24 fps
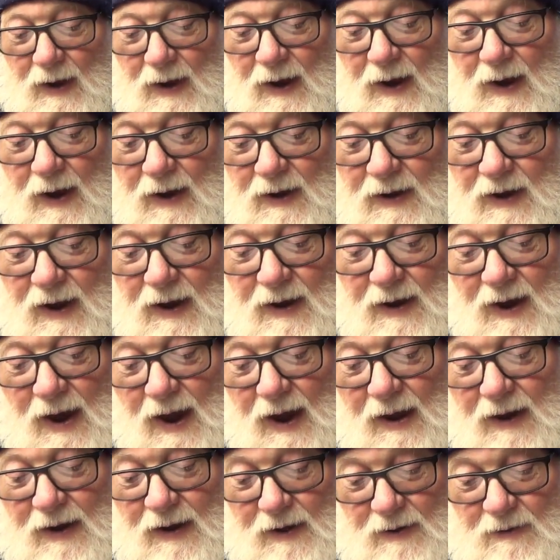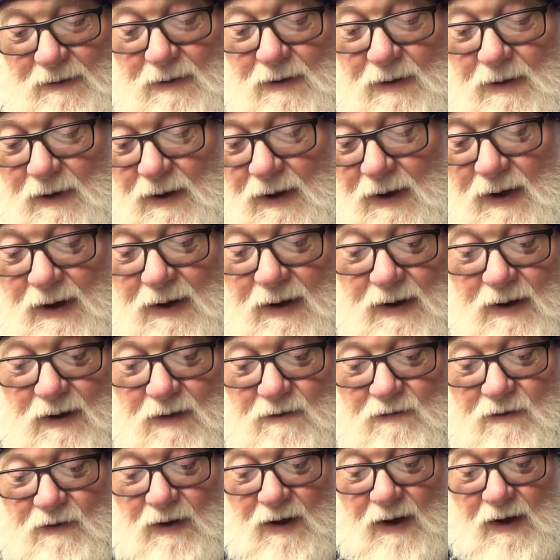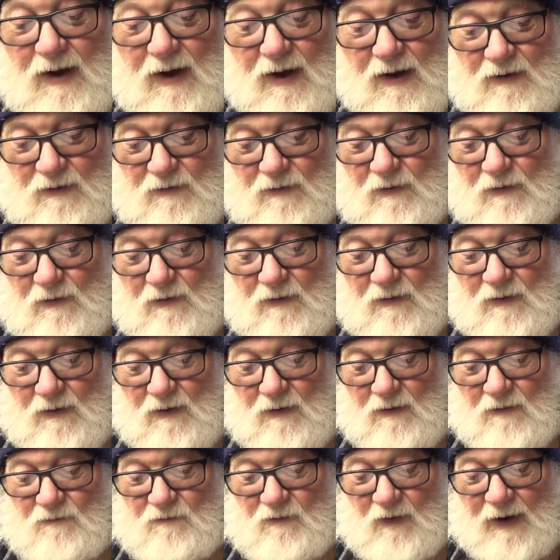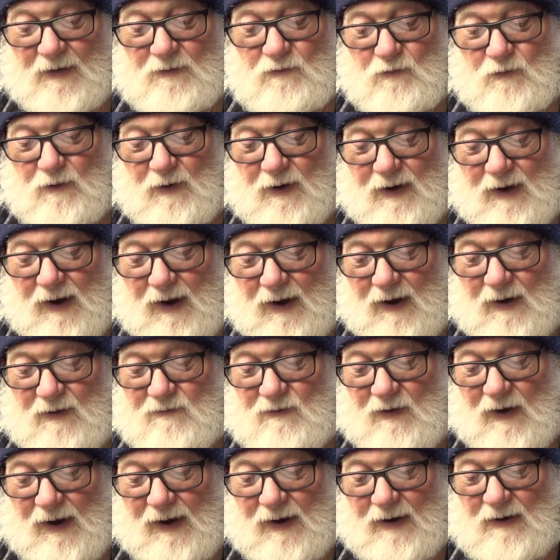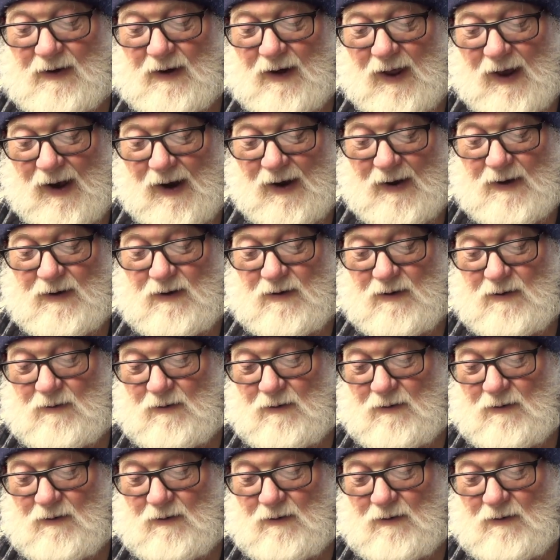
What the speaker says: And they got it. And it says, factory case and lock.